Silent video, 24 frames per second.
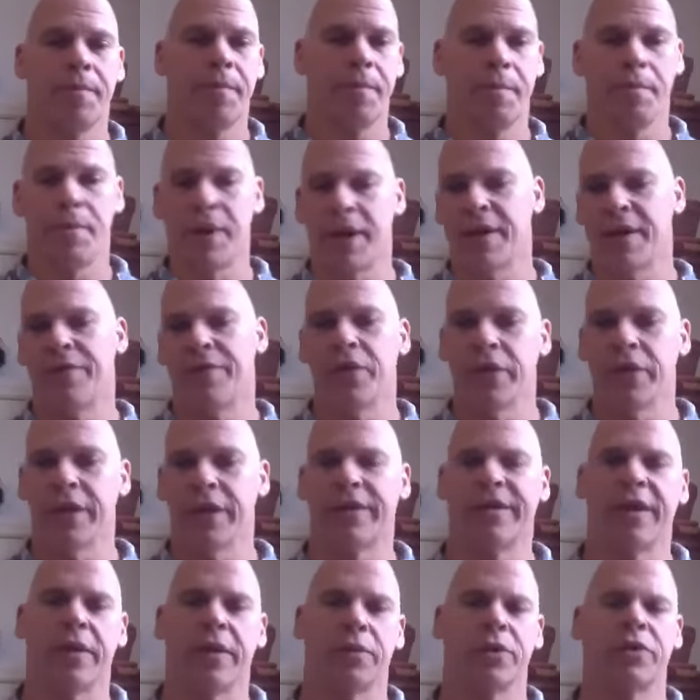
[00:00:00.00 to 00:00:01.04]
But if you get
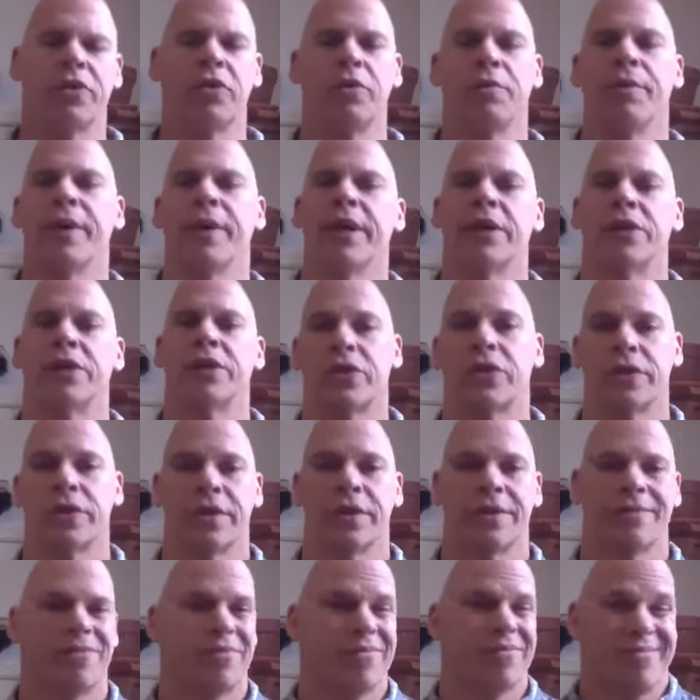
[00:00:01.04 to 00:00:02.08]
done with 2
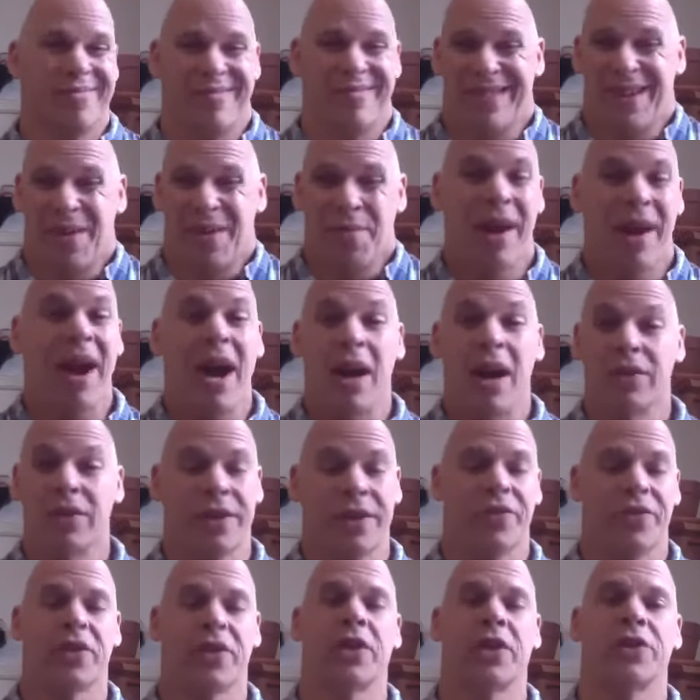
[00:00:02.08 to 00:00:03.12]
minutes, no matter how
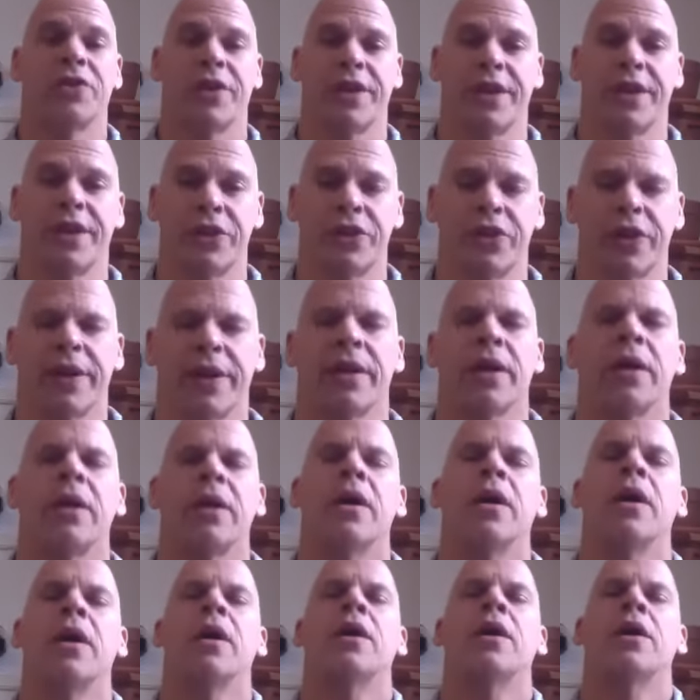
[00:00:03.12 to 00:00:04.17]
difficult it is, you're like,
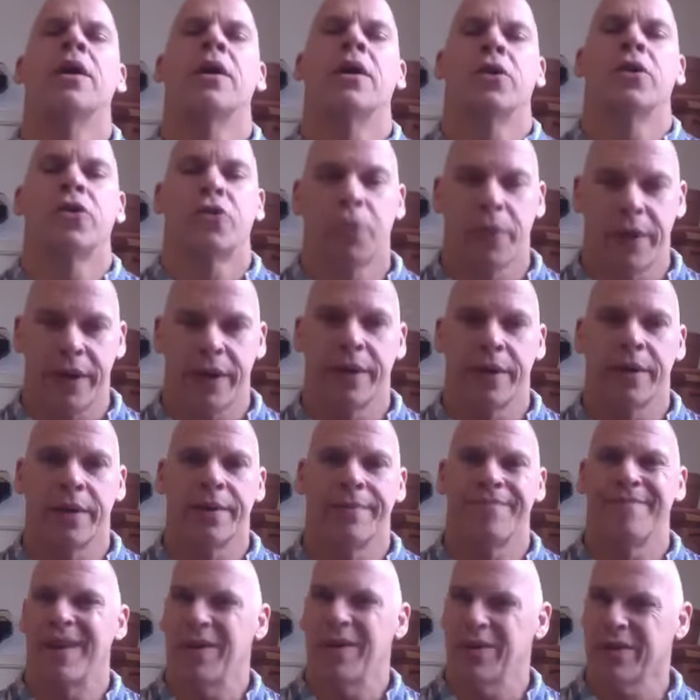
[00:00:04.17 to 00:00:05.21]
sweet,
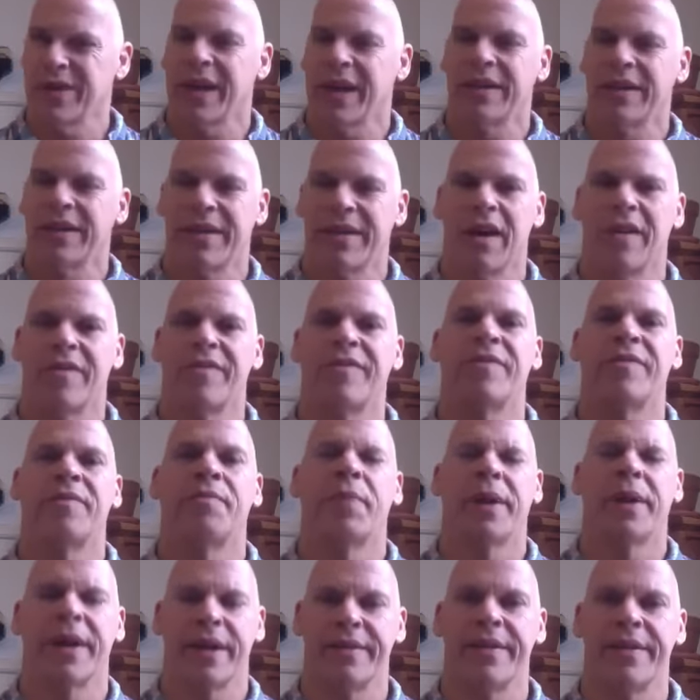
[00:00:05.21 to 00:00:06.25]
that was kind of tough,
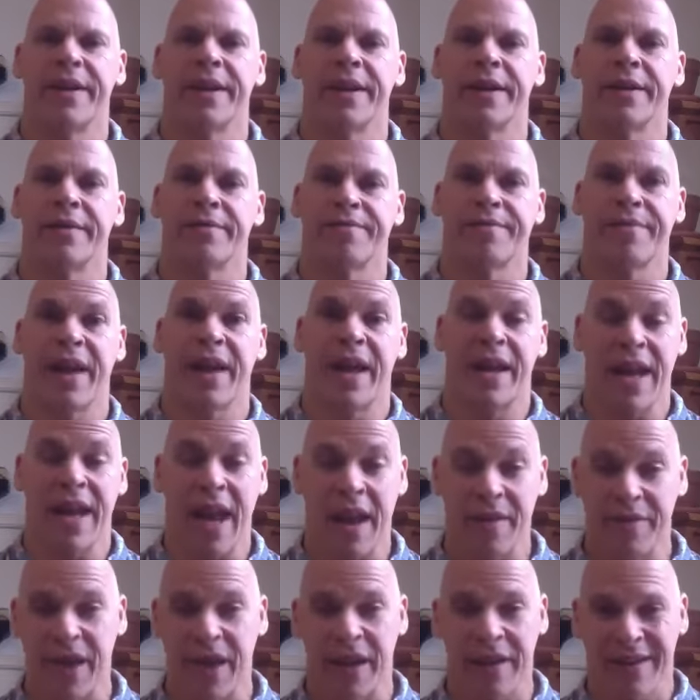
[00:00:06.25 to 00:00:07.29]
but I did it. And you
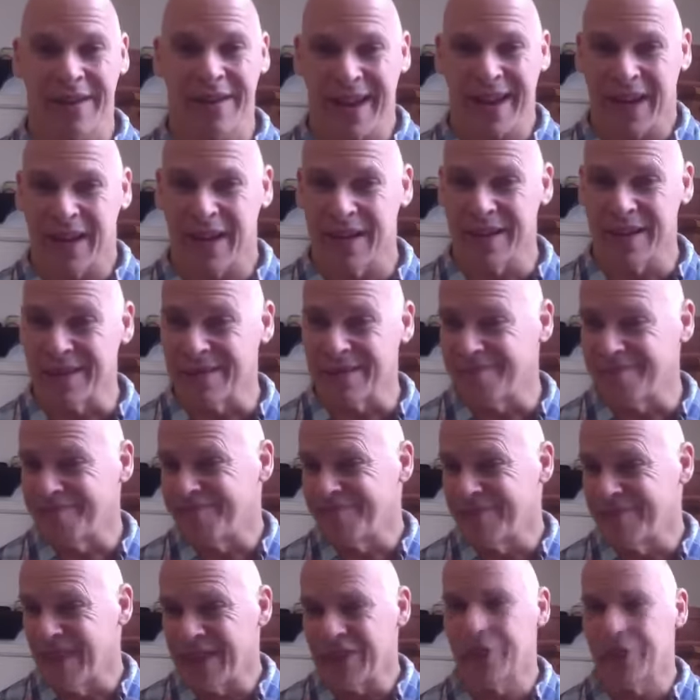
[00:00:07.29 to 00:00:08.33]
have that kind of
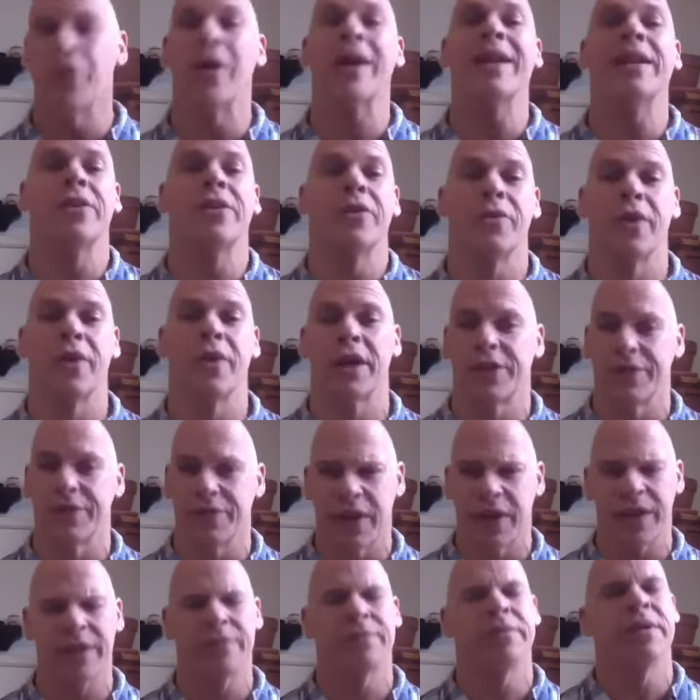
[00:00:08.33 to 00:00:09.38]
adrenaline rush of
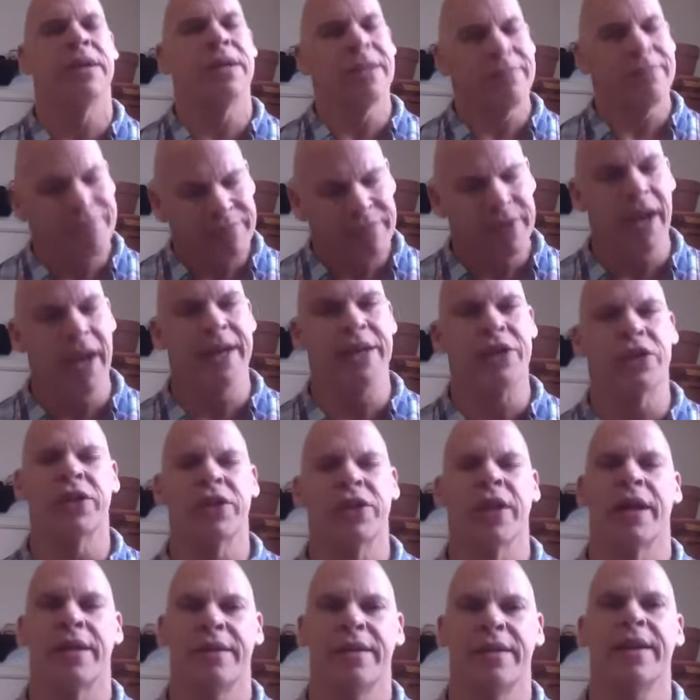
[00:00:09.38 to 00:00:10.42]
like, nice,
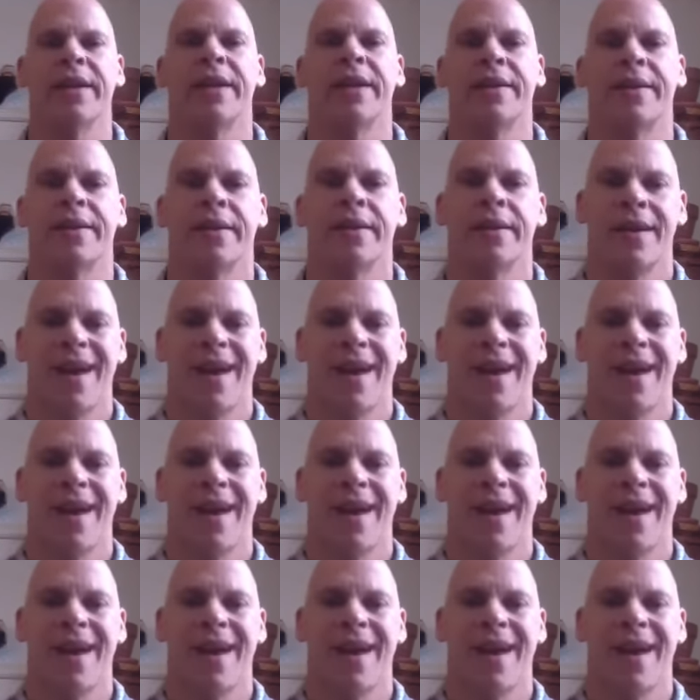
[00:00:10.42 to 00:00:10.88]
I did it.